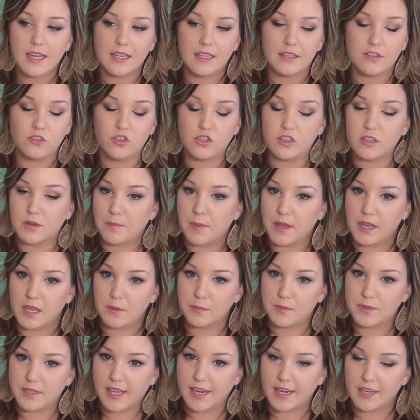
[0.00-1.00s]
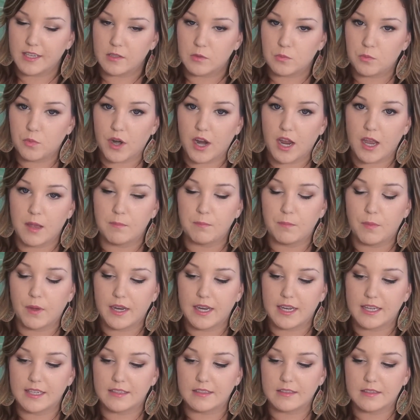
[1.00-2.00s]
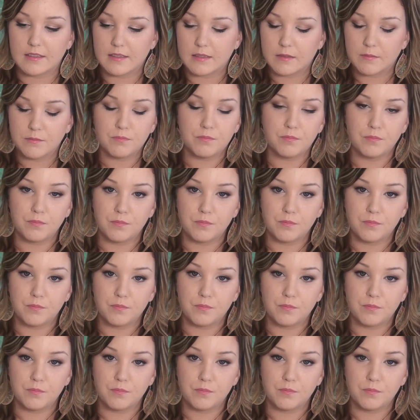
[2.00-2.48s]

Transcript: It's just a makeup setting spray, but it's